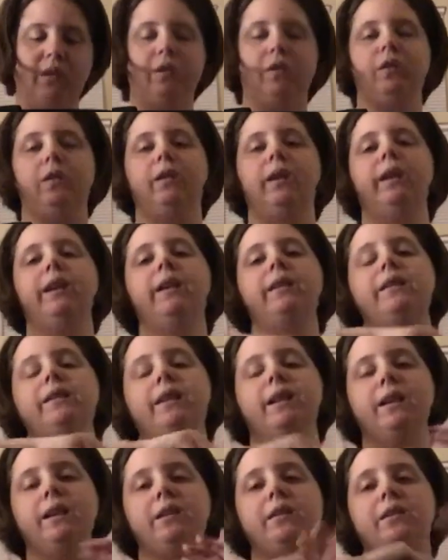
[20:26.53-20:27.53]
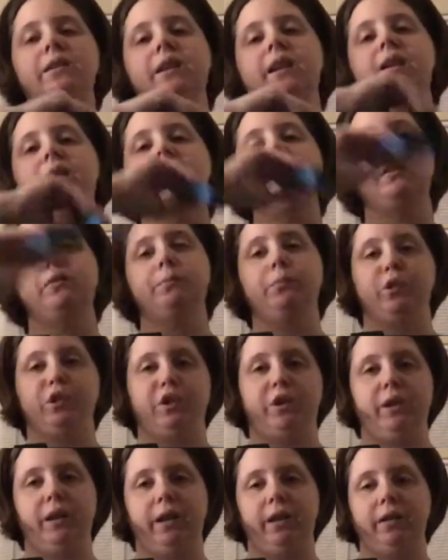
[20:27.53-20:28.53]
So I got snacks, snacks, and more
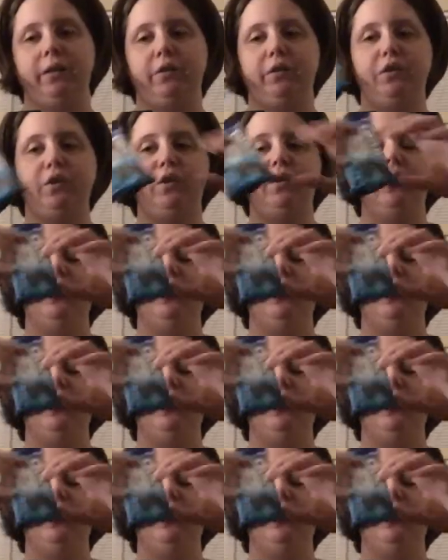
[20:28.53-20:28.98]
snacks.